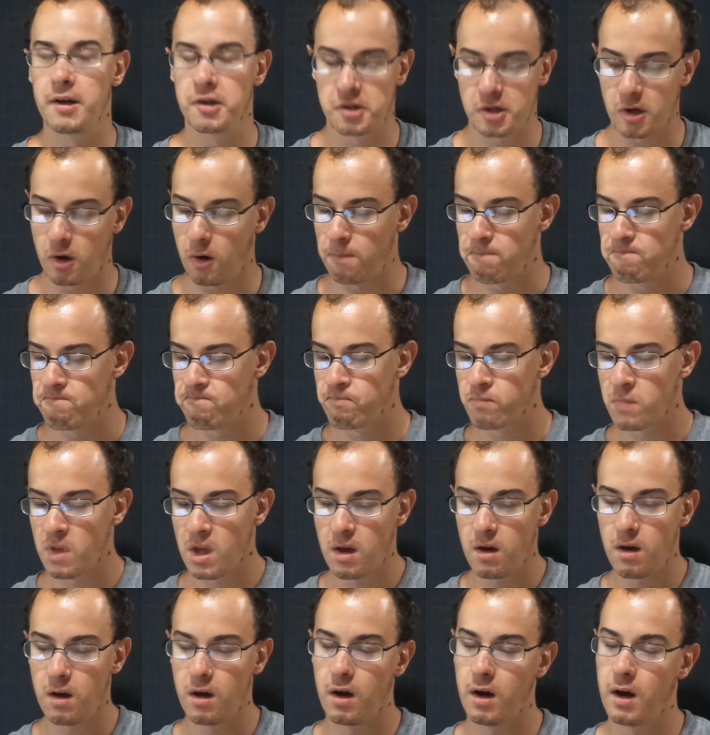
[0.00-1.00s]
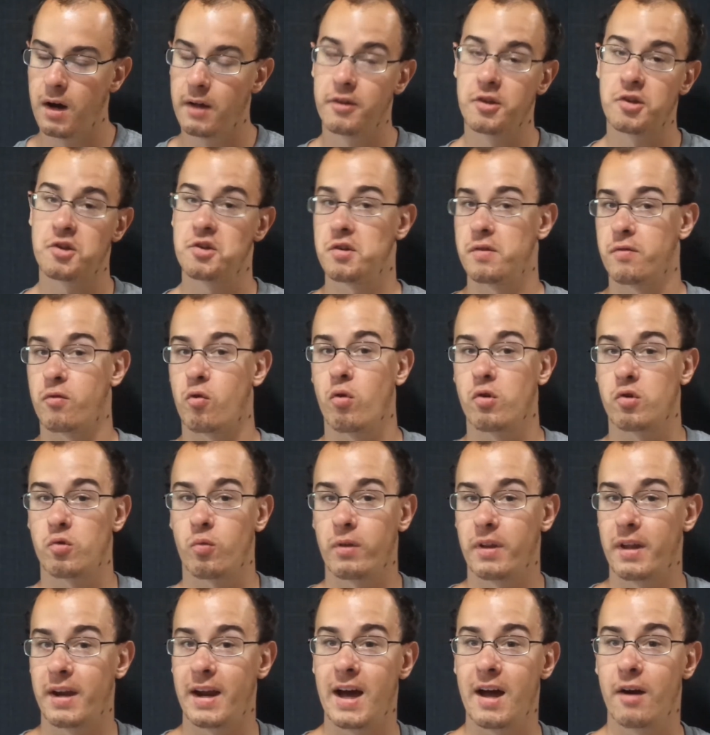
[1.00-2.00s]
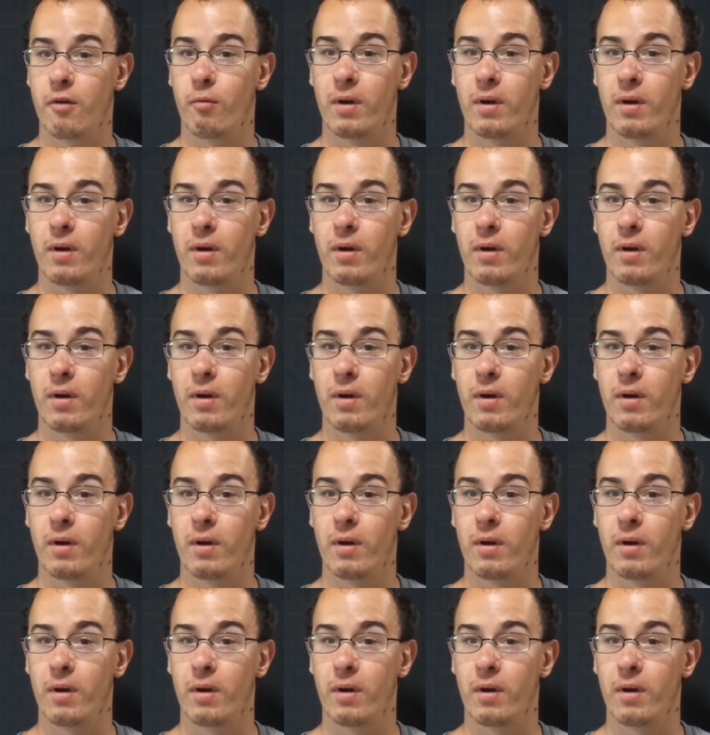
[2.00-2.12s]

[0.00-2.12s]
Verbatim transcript: So uh, this is of course one that I had to